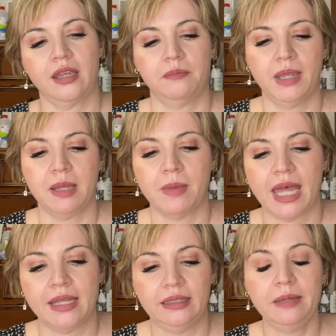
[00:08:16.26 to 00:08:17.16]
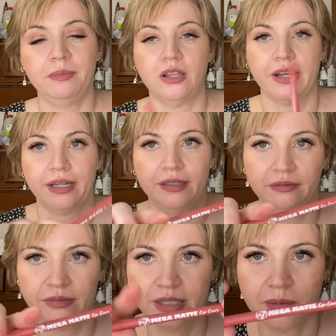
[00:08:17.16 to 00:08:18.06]
Mega Matte lip liner.
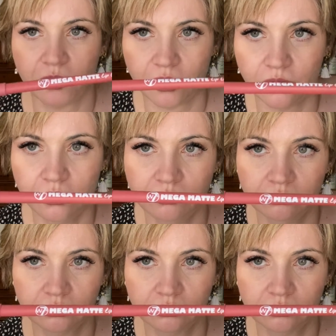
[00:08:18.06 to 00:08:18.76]
That's pretty cool.